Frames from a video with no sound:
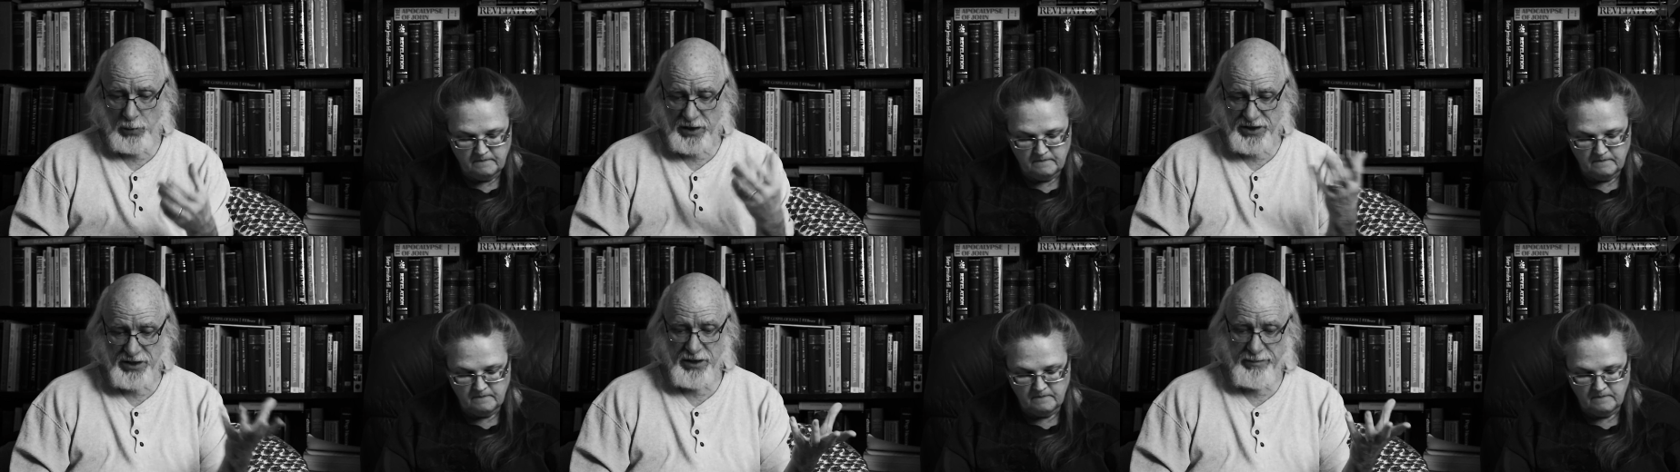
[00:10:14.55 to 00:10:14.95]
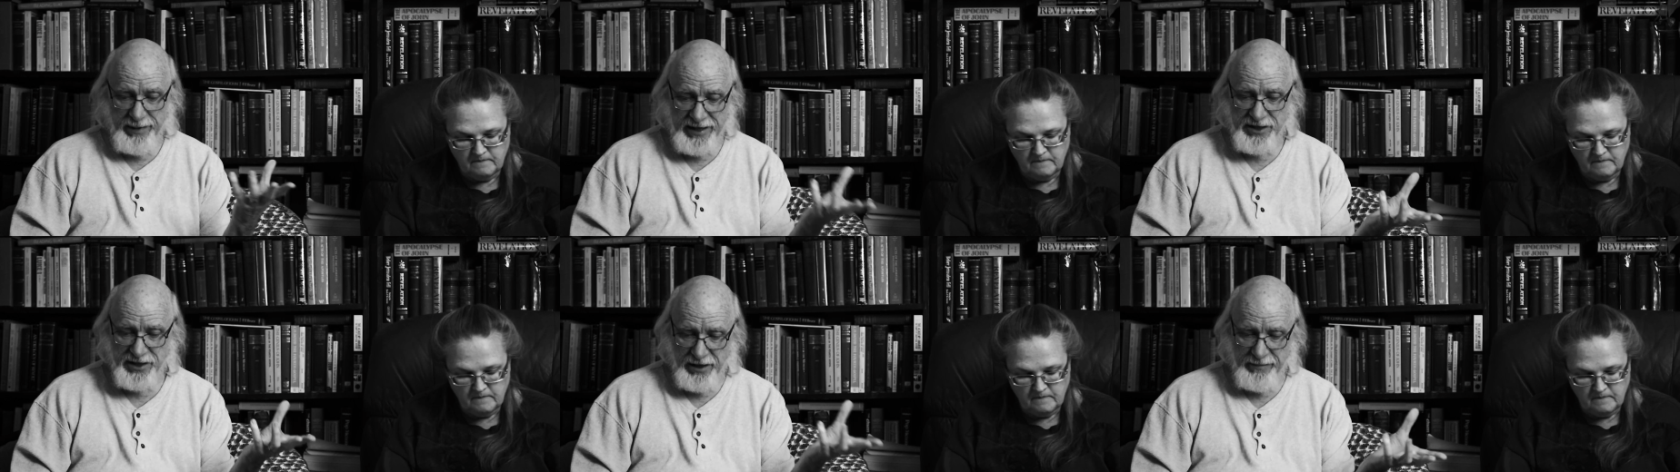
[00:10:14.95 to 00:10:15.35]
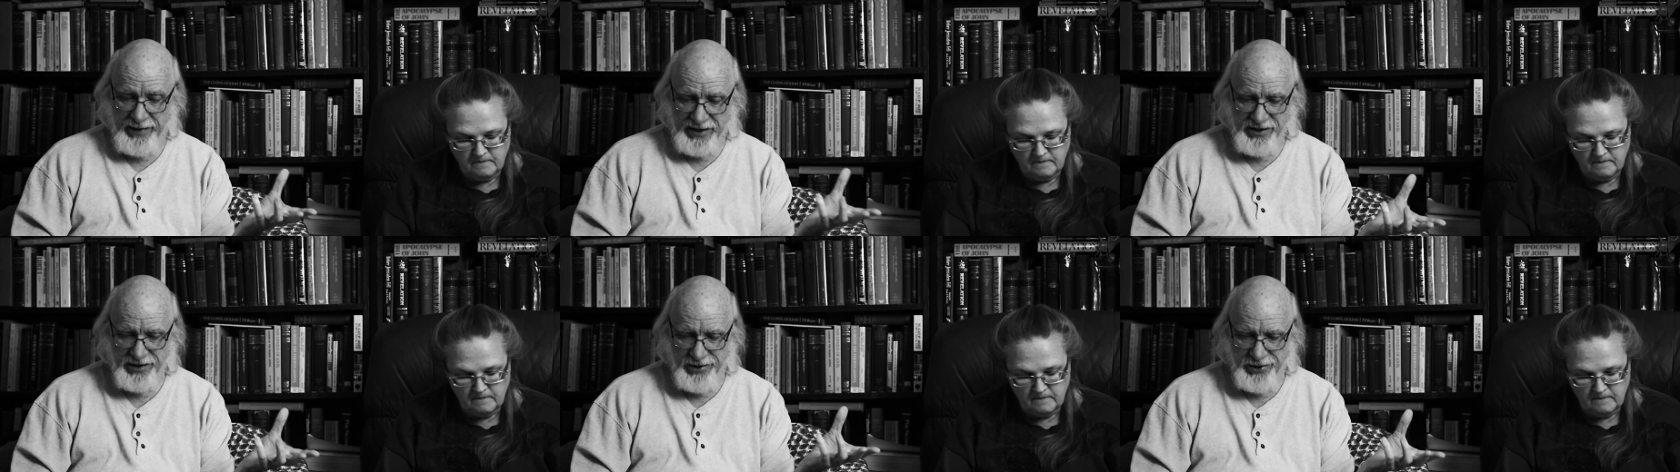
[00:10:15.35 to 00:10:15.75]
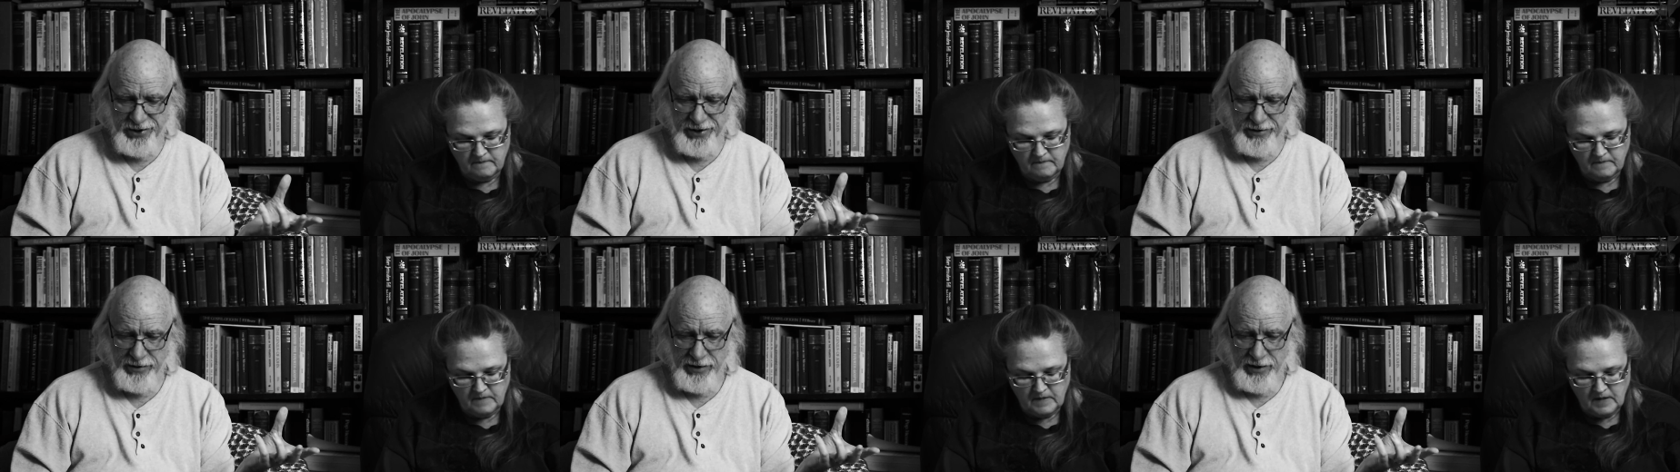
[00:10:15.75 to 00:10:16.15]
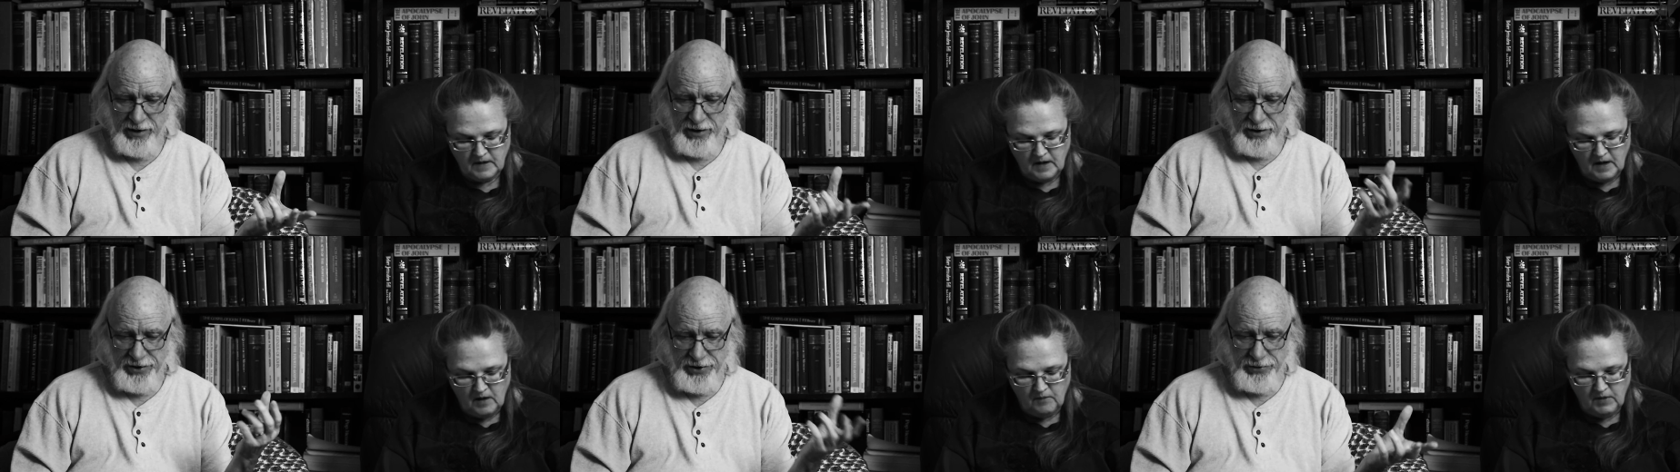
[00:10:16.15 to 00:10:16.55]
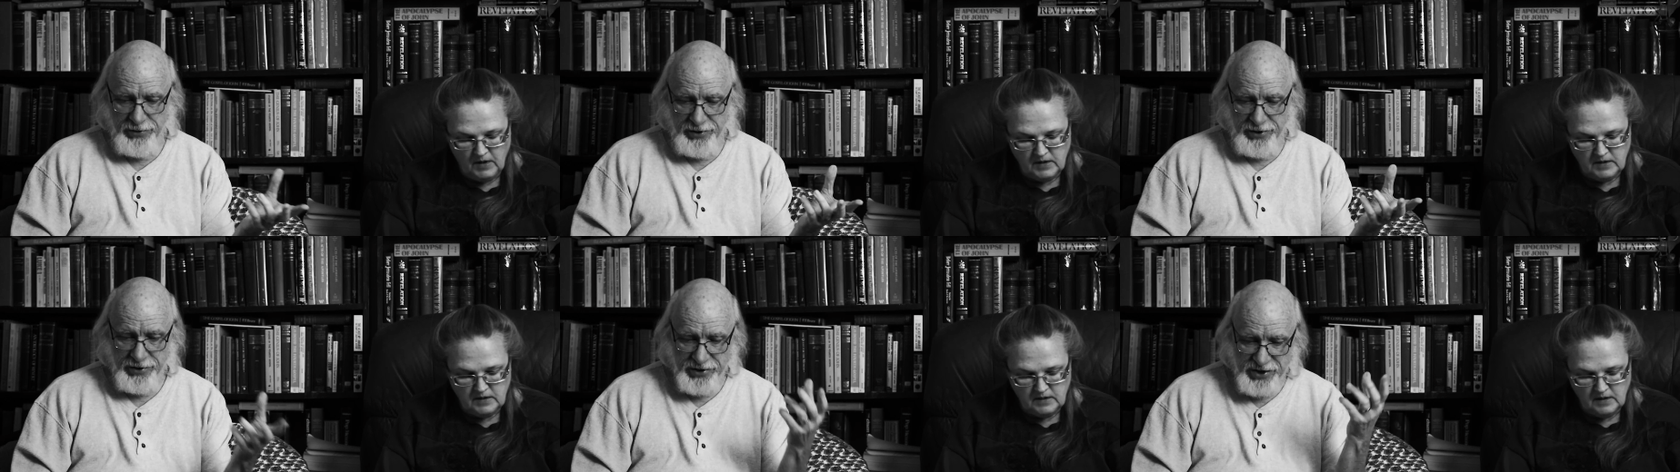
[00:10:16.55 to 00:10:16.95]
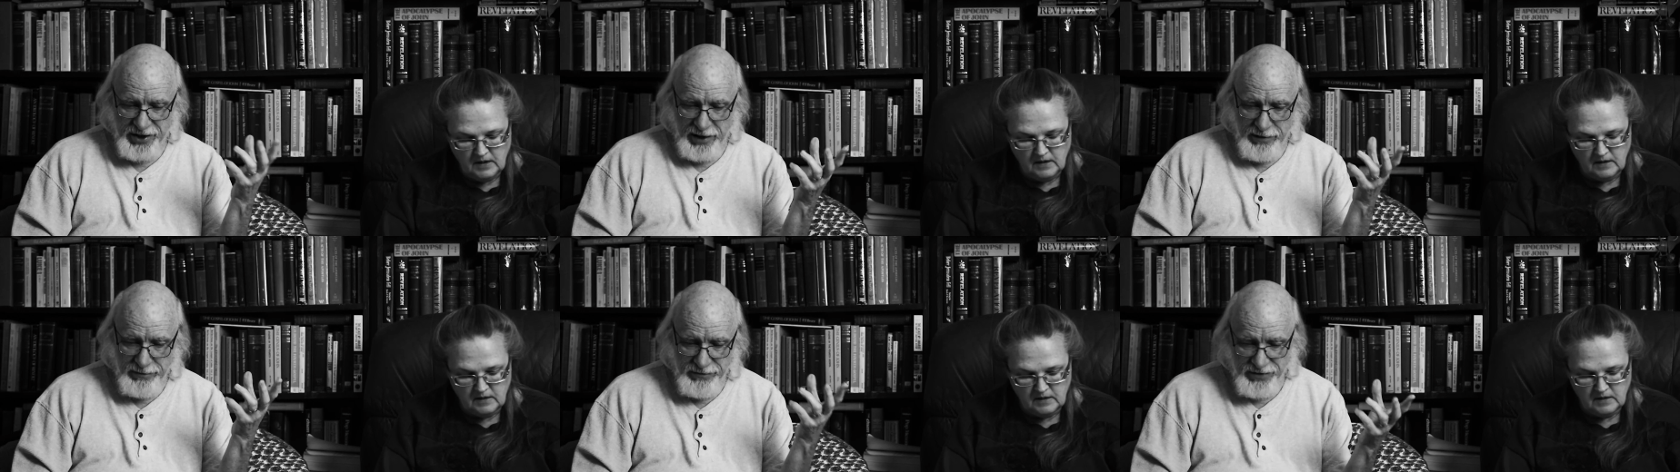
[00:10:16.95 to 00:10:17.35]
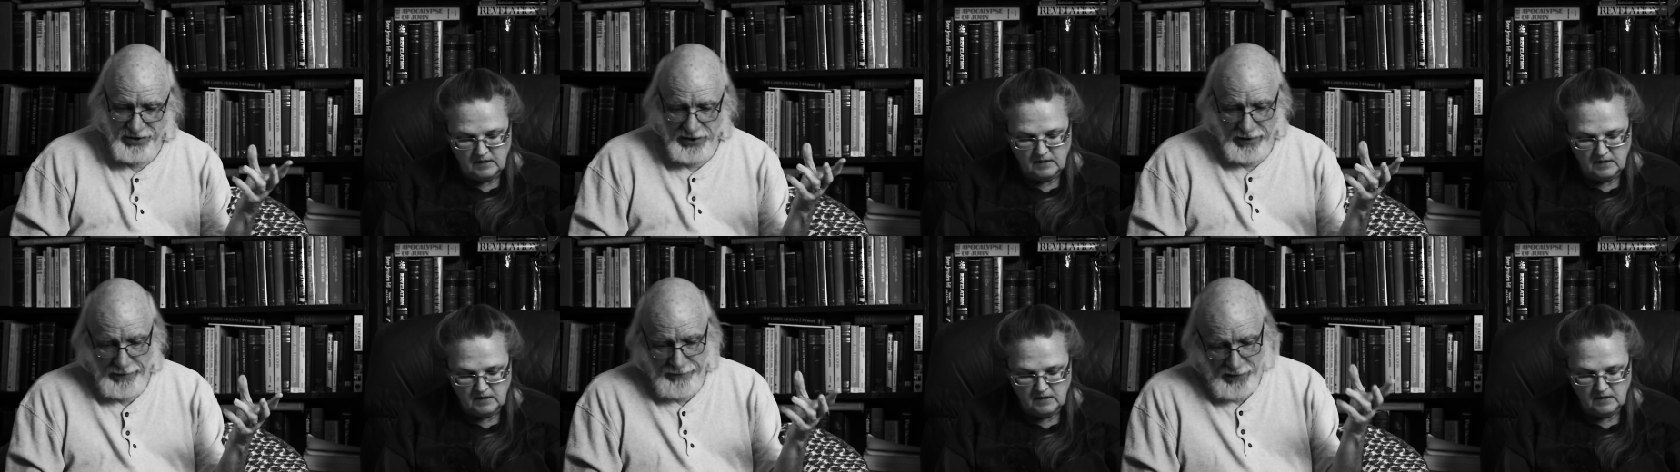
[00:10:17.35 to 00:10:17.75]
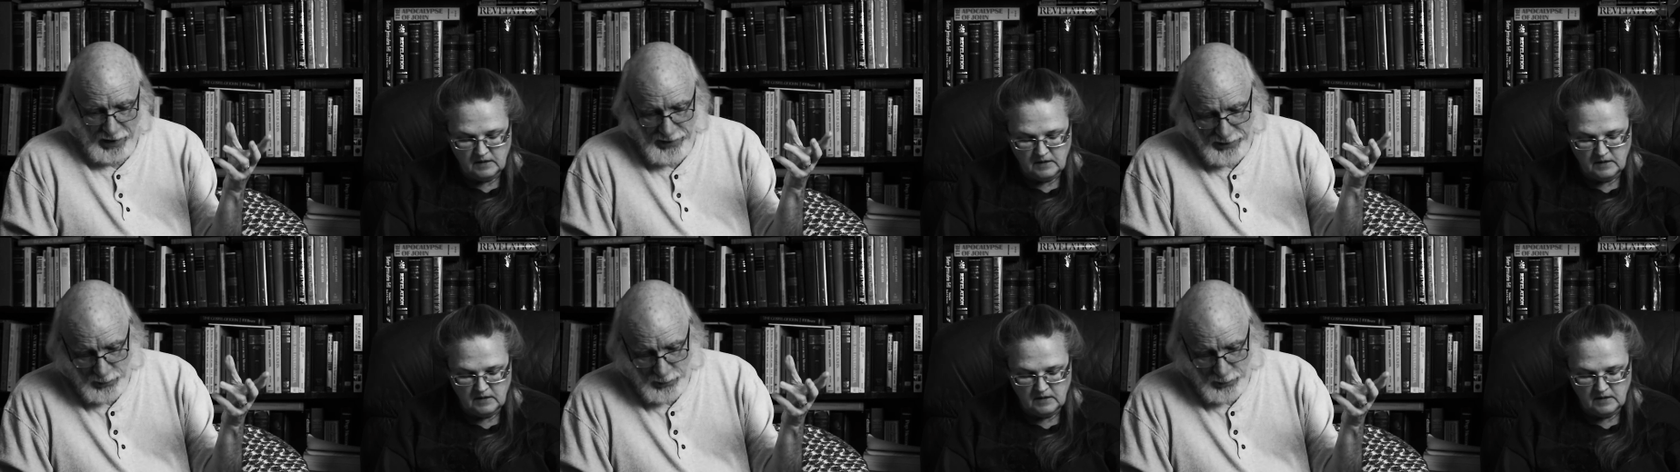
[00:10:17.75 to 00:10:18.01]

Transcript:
Speaker 1: What's the basic message here? You yourselves yeah.